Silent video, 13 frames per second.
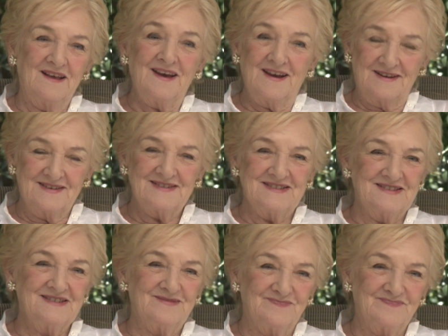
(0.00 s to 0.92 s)
Yeah.
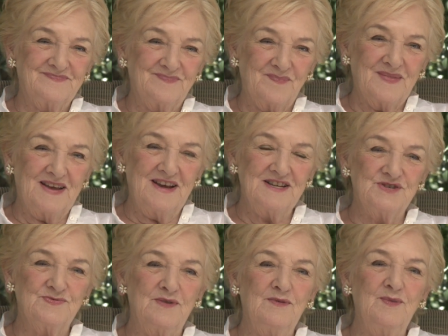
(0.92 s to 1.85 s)

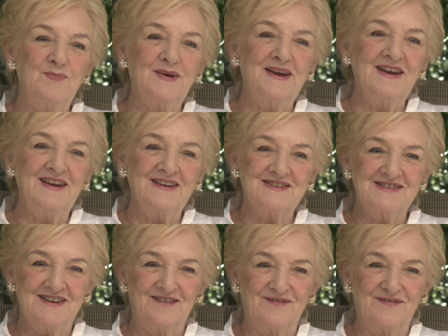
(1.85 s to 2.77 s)
History repeating itself.